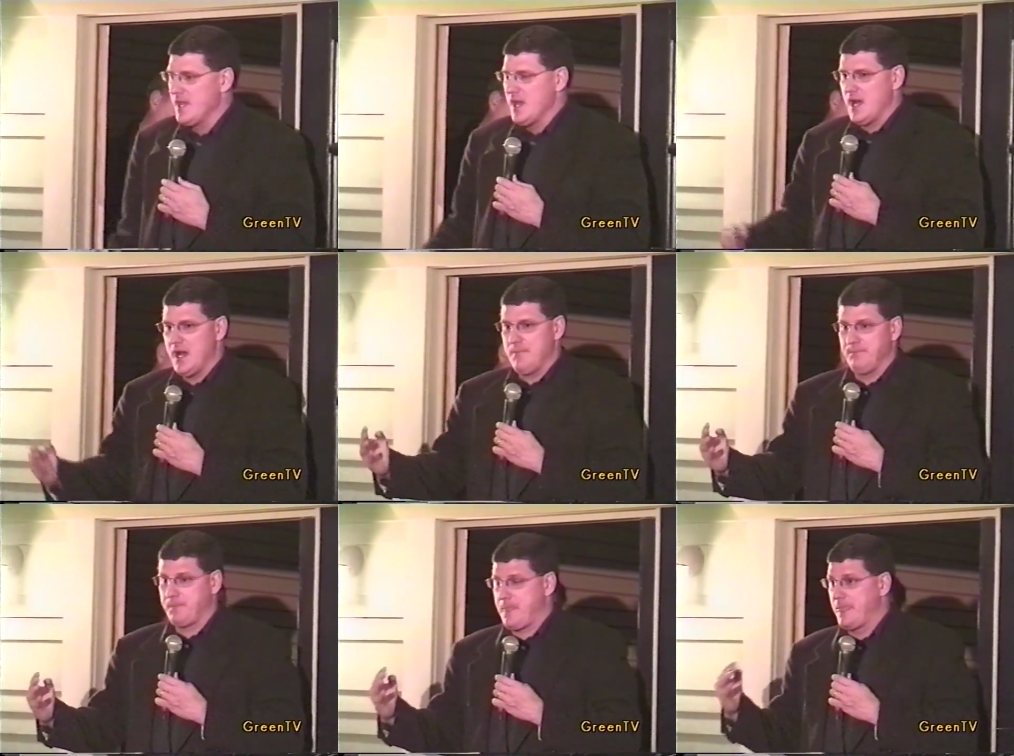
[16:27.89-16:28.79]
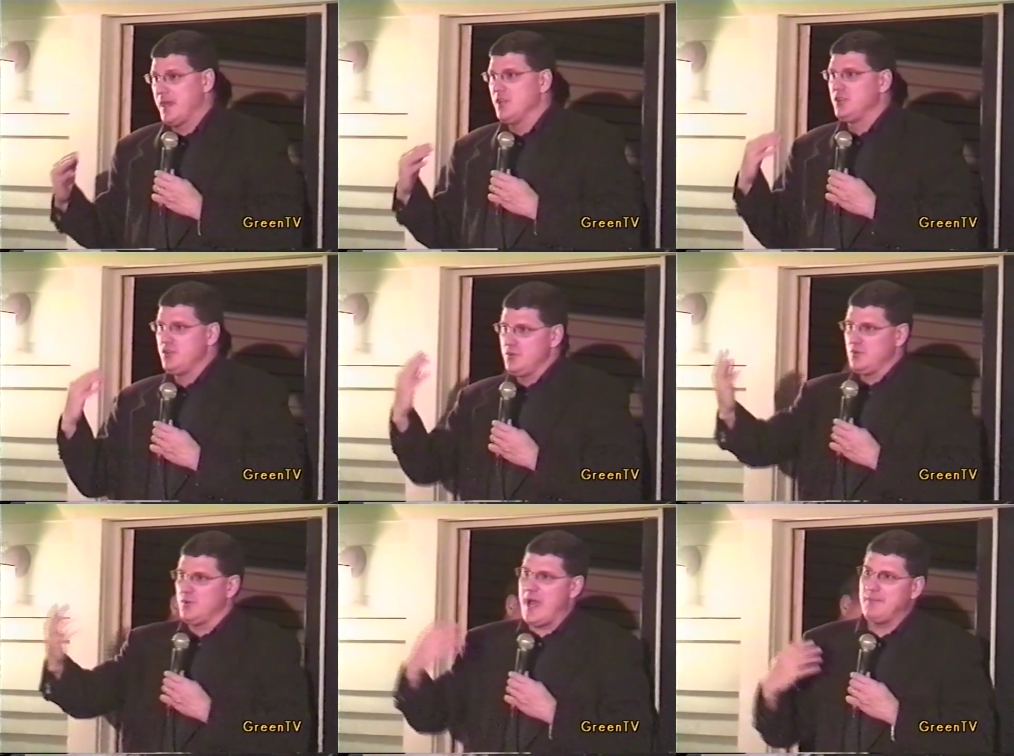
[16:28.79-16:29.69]
Um, do,
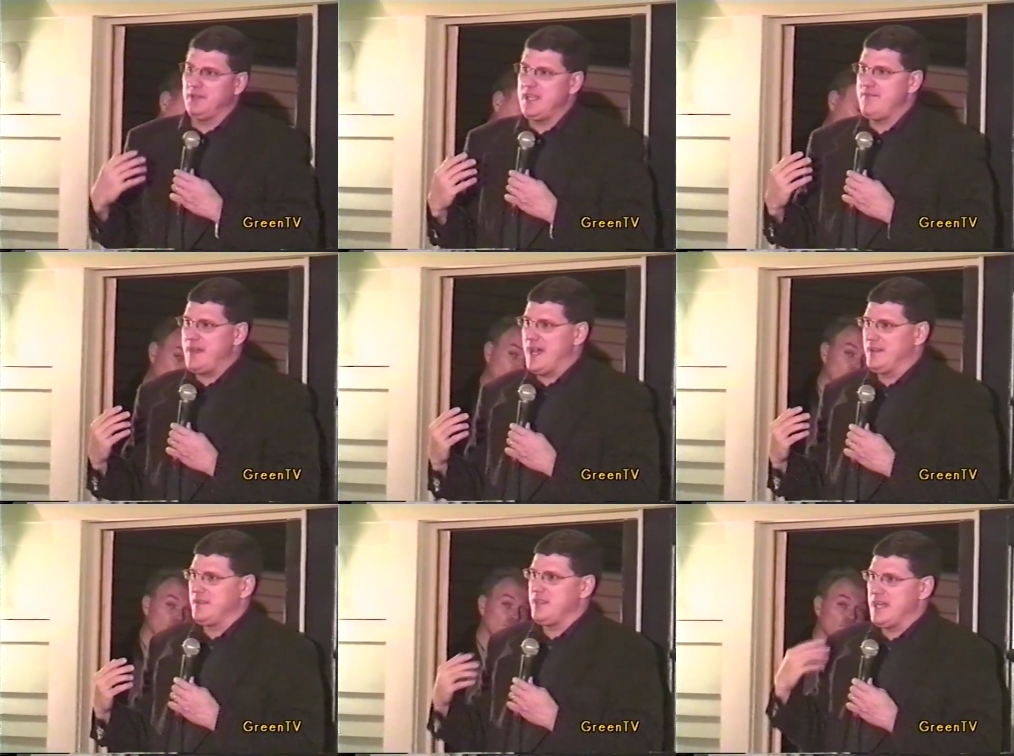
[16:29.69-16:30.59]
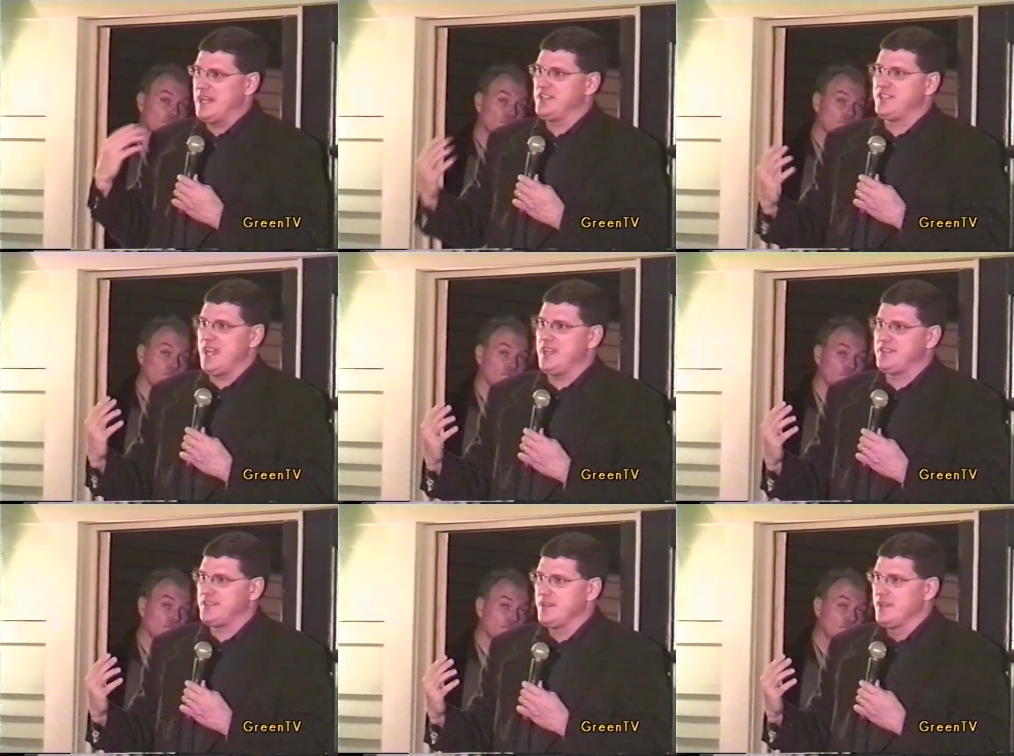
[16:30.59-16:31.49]
do I believe that the United
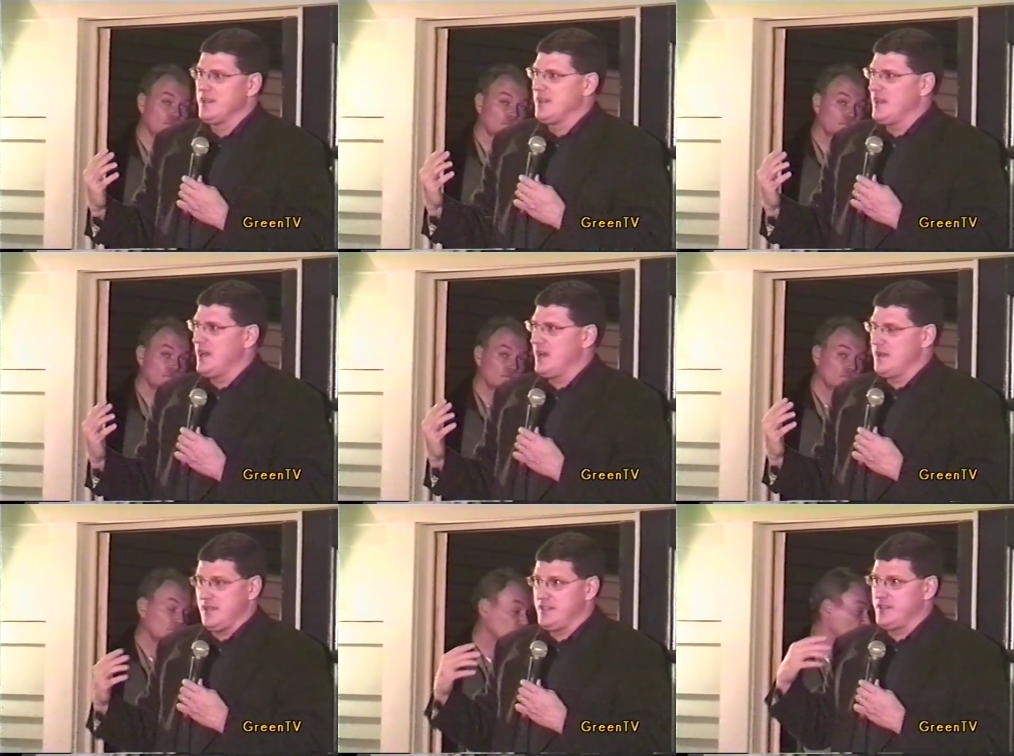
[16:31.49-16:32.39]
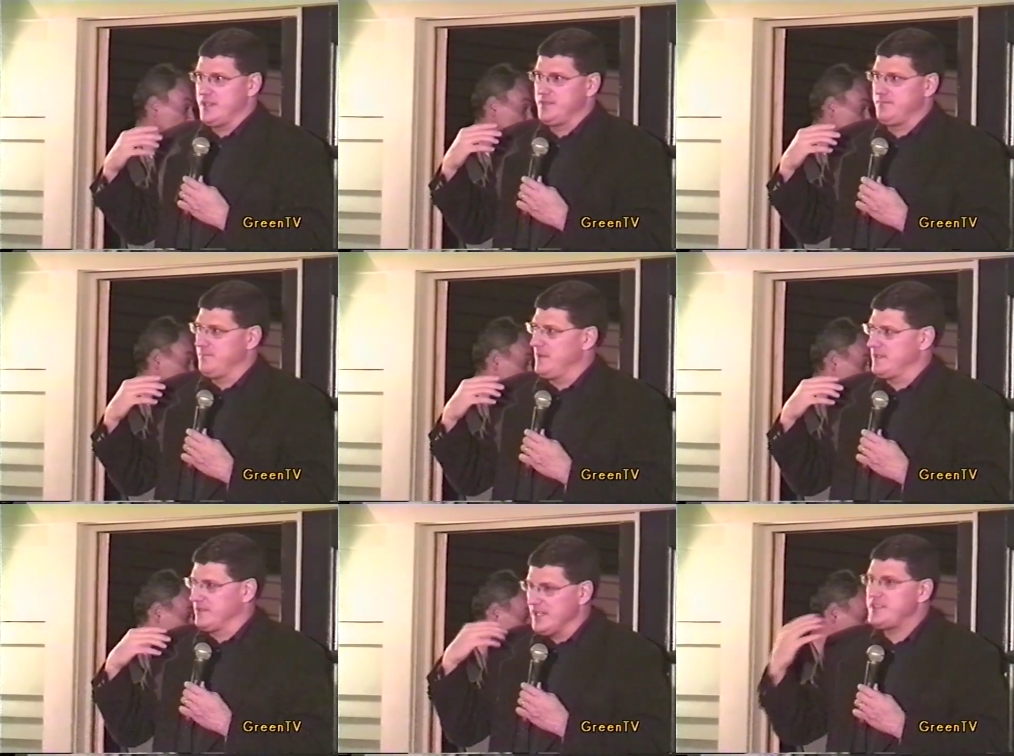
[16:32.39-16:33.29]
States uh, is, is,
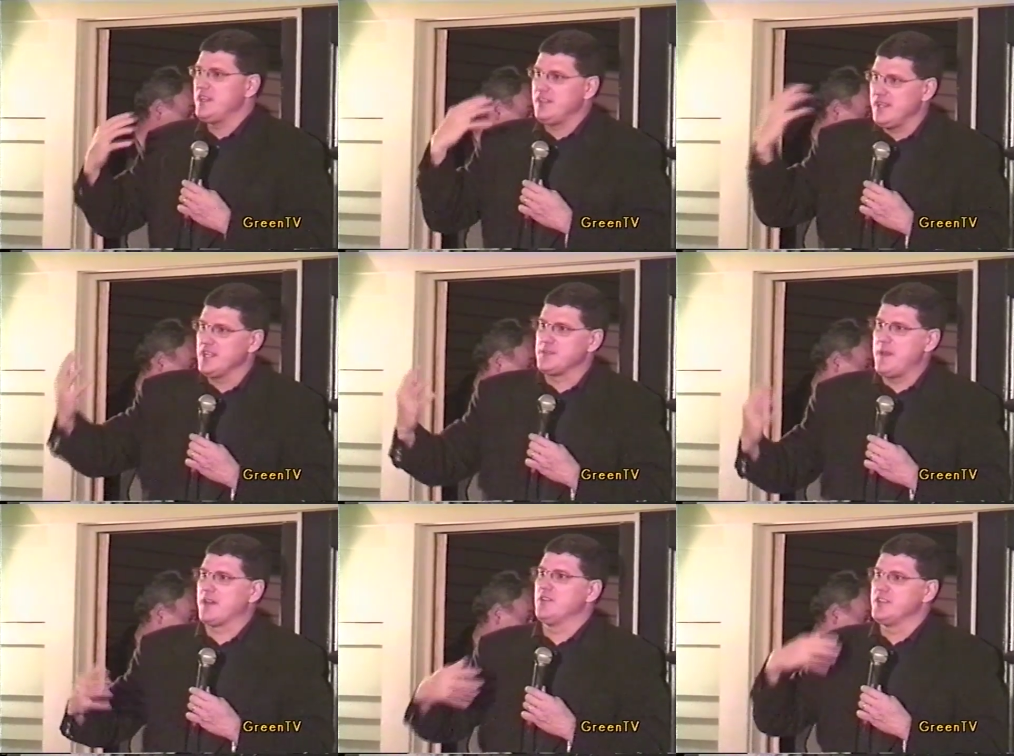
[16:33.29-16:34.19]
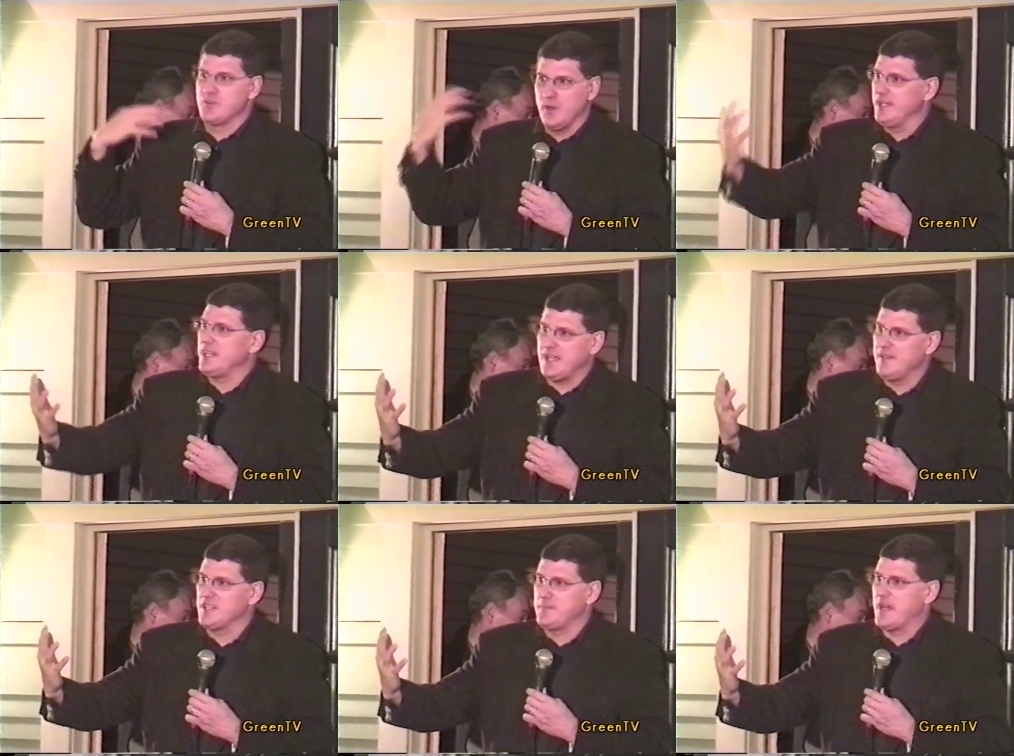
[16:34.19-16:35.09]
is listening to the inspectors, is willing to give
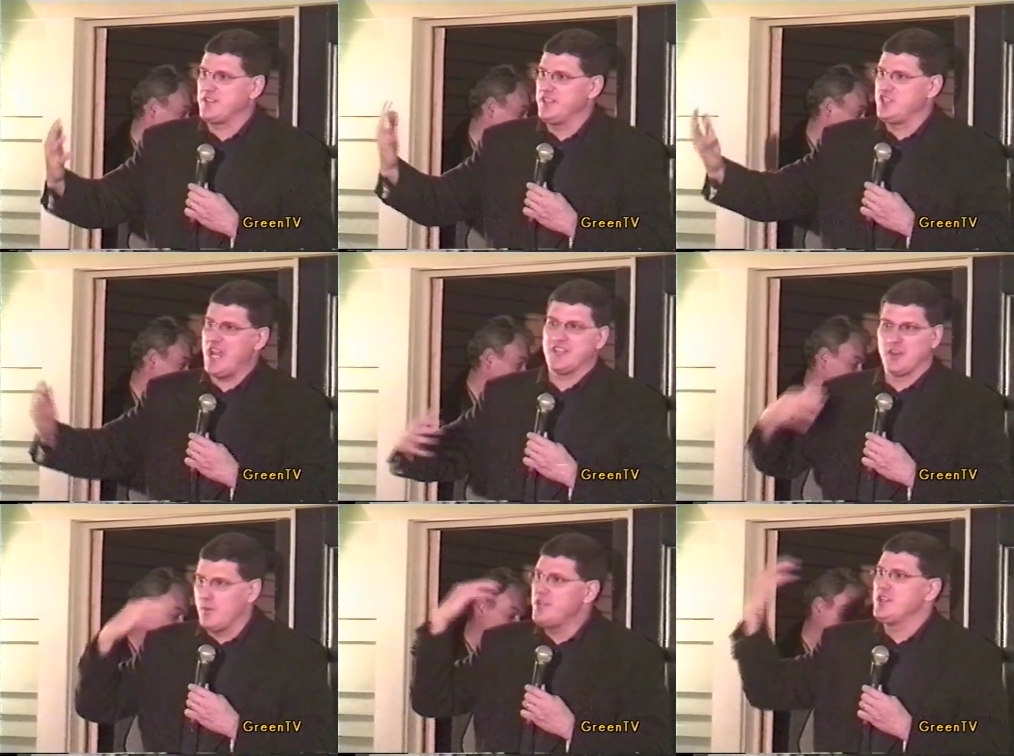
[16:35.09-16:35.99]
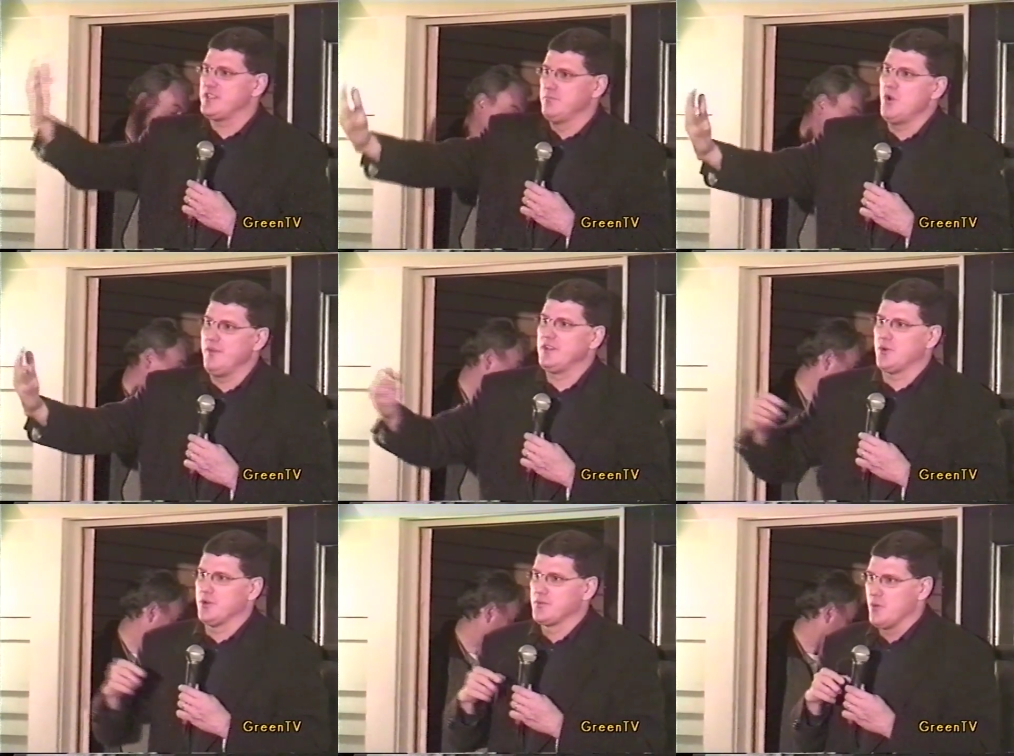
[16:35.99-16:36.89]
the inspections a chance, or are we just moving
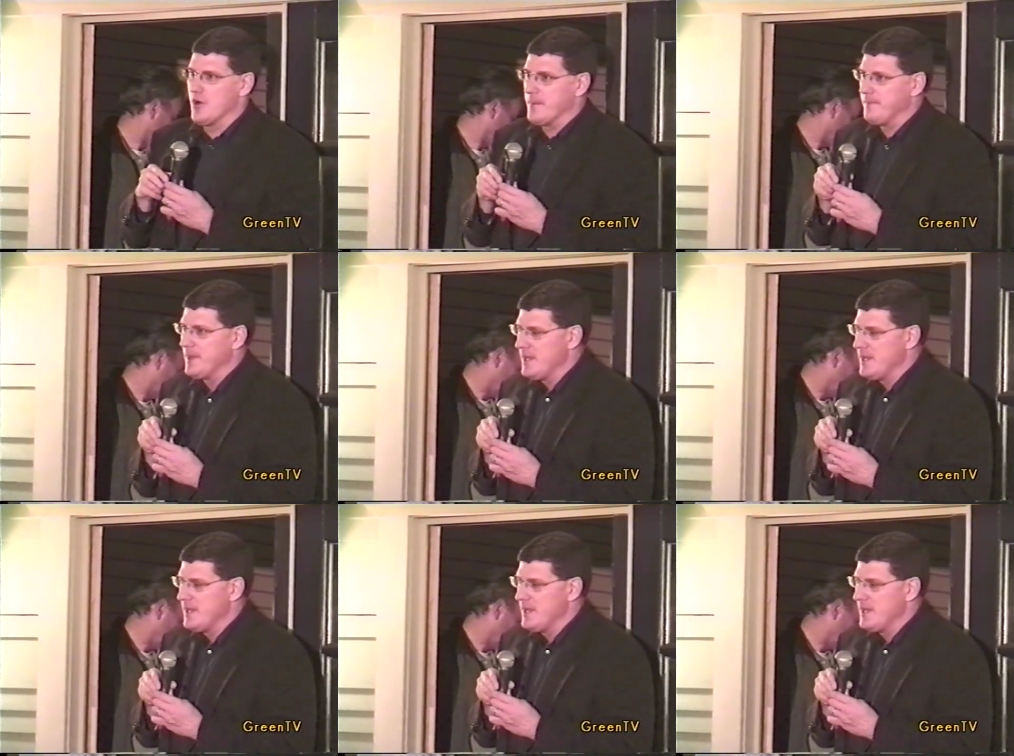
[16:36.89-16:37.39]
towards war?